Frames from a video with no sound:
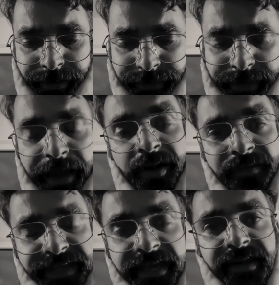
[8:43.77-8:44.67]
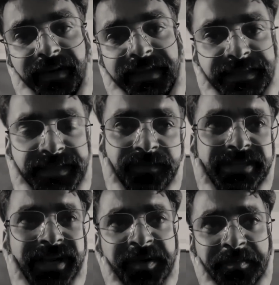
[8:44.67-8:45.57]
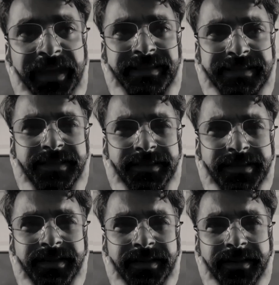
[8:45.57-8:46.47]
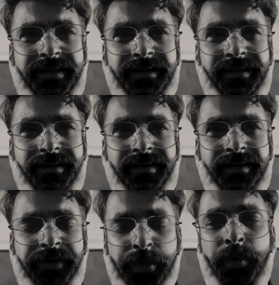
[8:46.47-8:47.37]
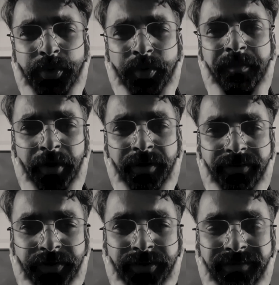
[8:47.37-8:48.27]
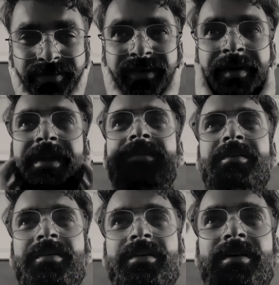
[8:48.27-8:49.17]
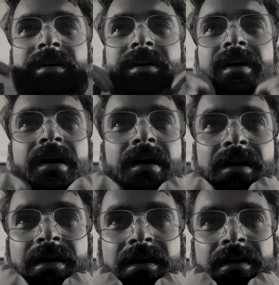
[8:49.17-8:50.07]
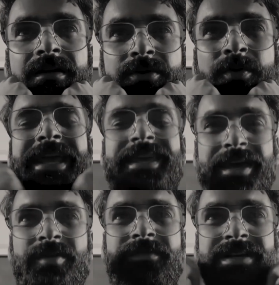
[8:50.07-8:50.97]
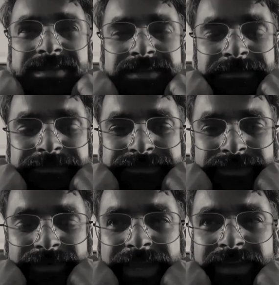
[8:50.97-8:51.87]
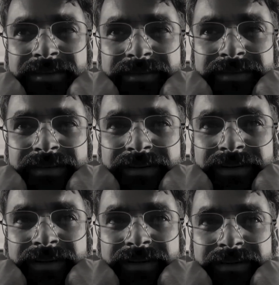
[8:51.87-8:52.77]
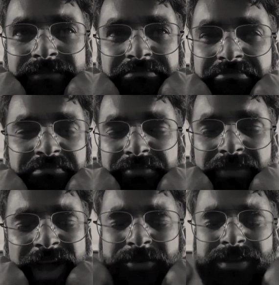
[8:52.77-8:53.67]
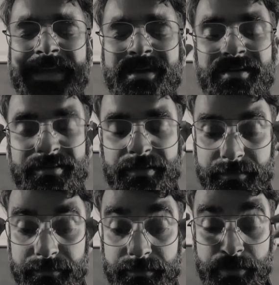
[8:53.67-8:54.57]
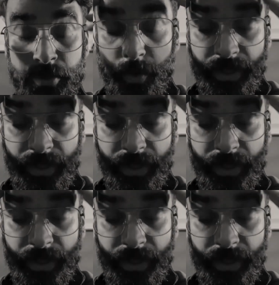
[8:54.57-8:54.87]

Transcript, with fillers: The kind of sacrifices which our parents do to, to I mean, to take care of us, like I don't think no